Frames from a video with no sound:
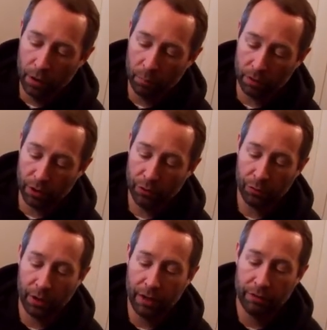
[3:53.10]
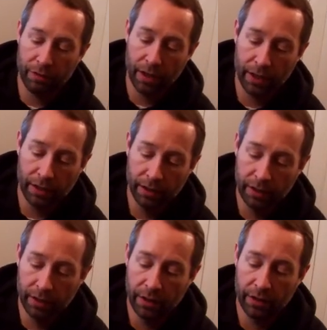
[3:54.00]
Below the rain fly,
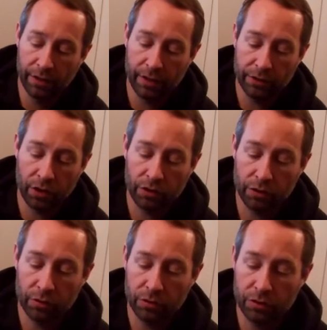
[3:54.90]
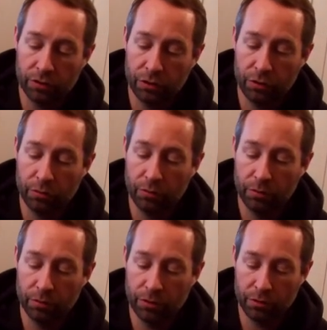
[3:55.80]
there's also two
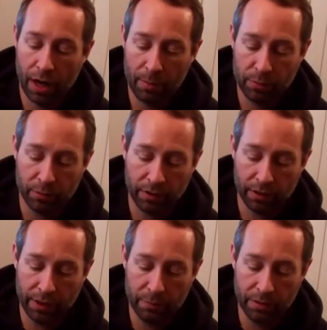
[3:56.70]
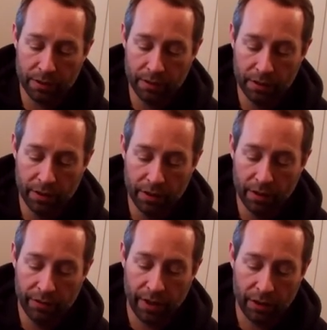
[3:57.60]
straps with clips
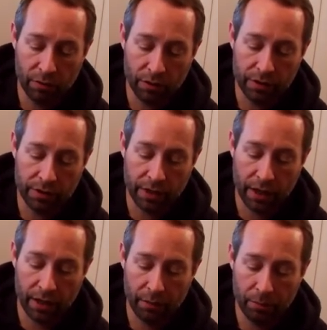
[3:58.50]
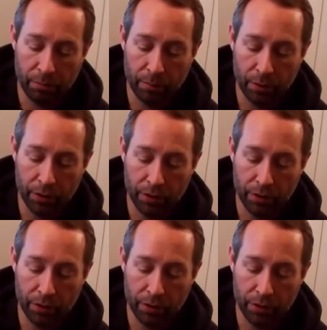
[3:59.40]
that you can say put